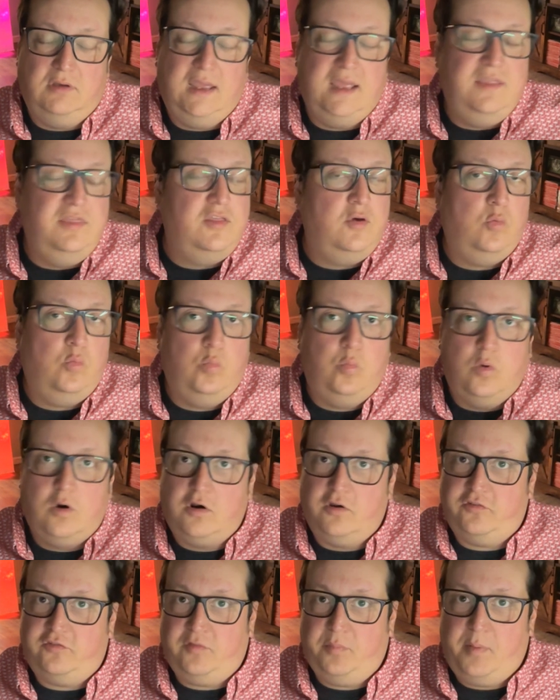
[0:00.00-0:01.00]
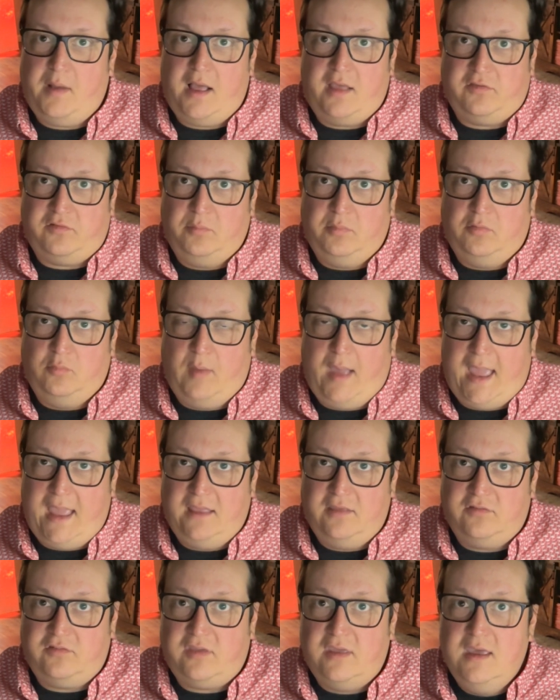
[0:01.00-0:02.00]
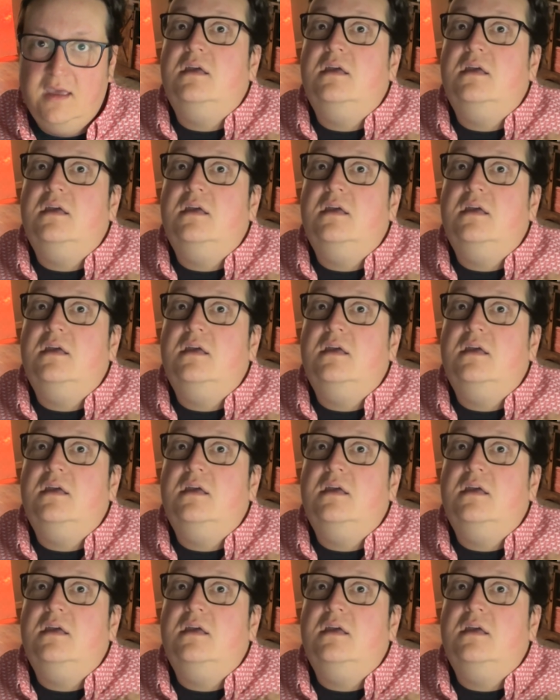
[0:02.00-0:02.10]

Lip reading: in the worst possible ways,